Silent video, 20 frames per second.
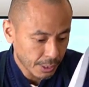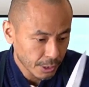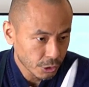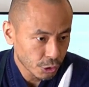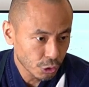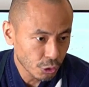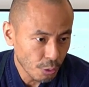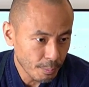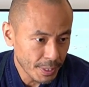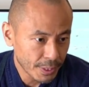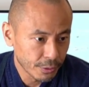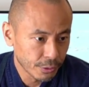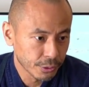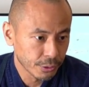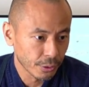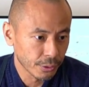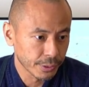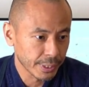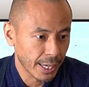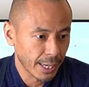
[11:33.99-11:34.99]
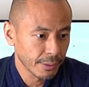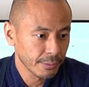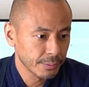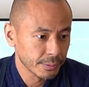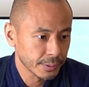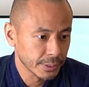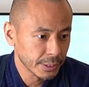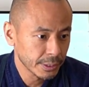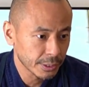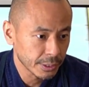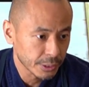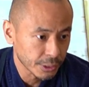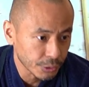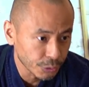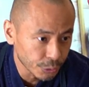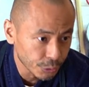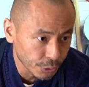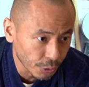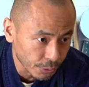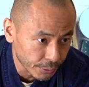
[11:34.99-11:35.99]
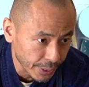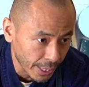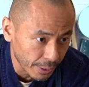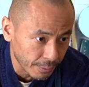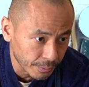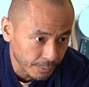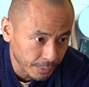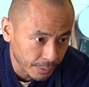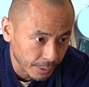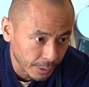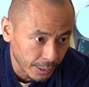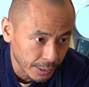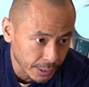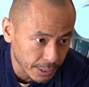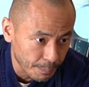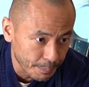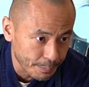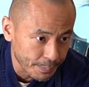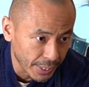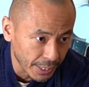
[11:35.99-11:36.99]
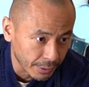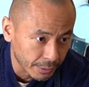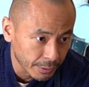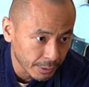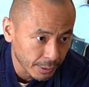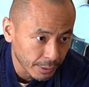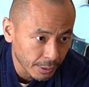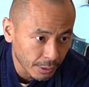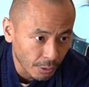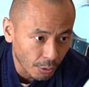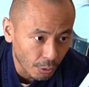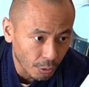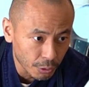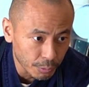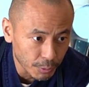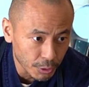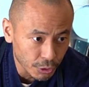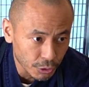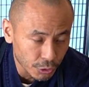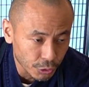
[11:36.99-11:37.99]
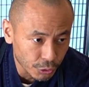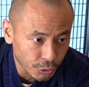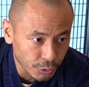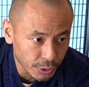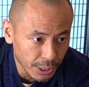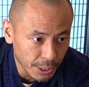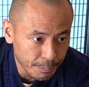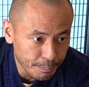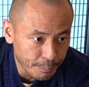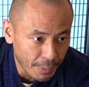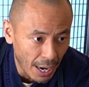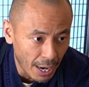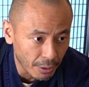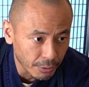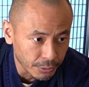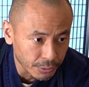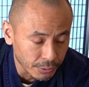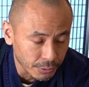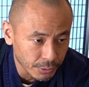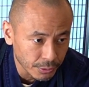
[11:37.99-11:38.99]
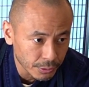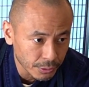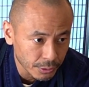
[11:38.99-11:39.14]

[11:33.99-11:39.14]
soba noodle knife, this is a noodle knife, it's a big, almost 3 pound,